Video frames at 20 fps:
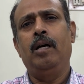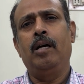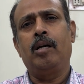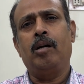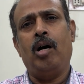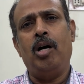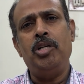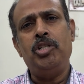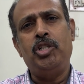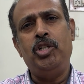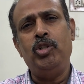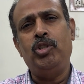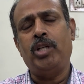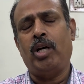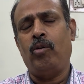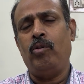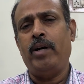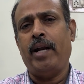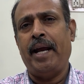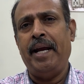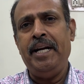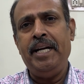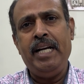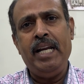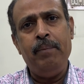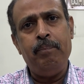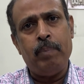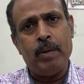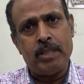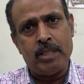constitutes around
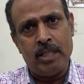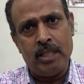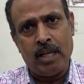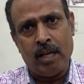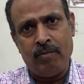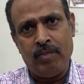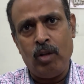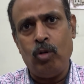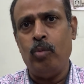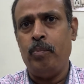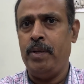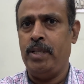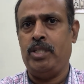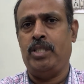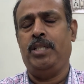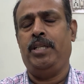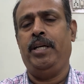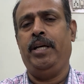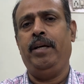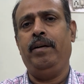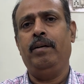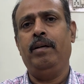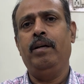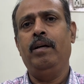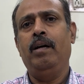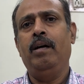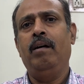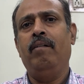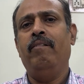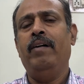90% of the obesity,
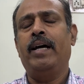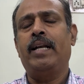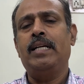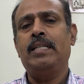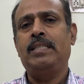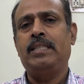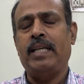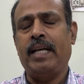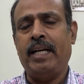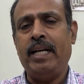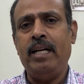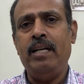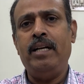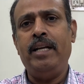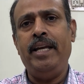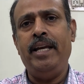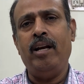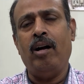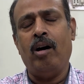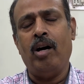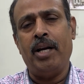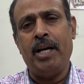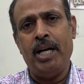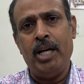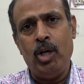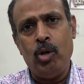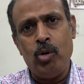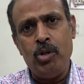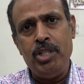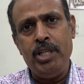whereas secondary or
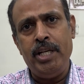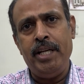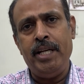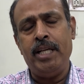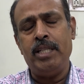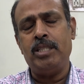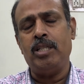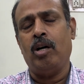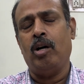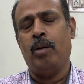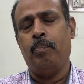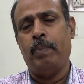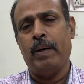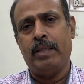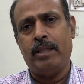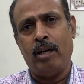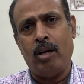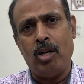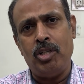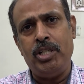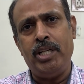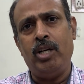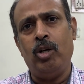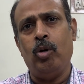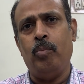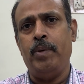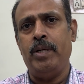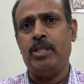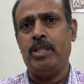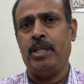endogenous or pathological
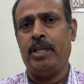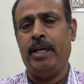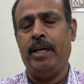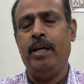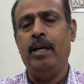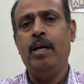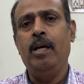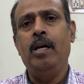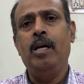obesity